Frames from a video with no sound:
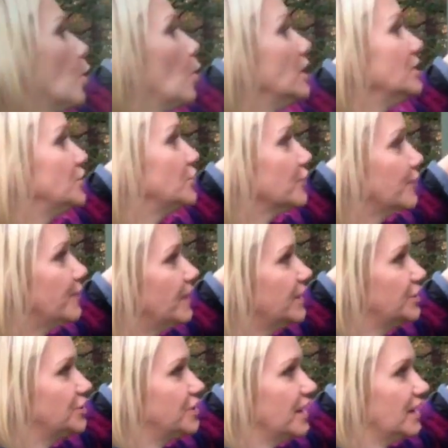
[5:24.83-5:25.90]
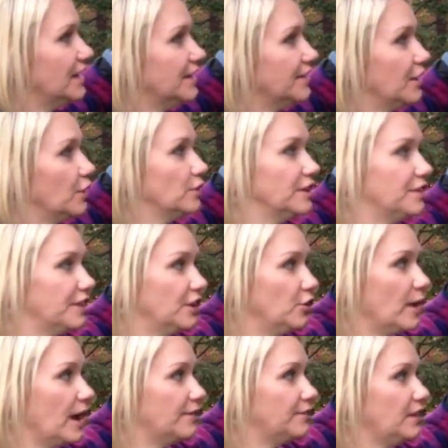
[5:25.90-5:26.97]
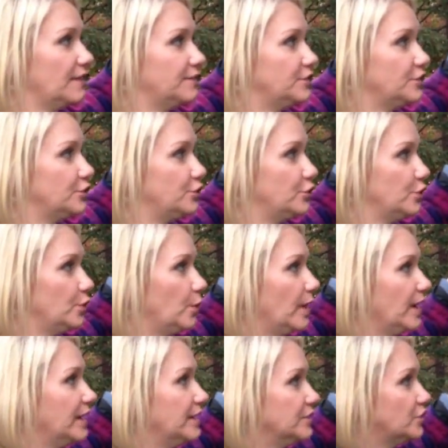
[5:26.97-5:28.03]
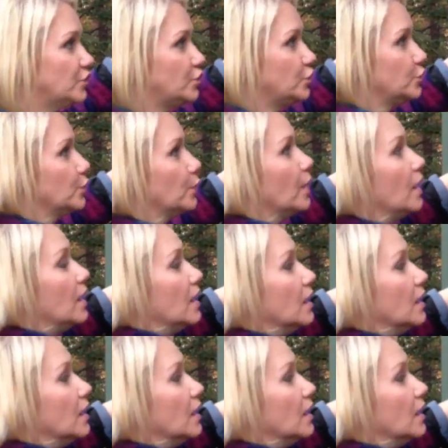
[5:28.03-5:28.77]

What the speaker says: Once you're finished nailing, the only thing you have left to do is to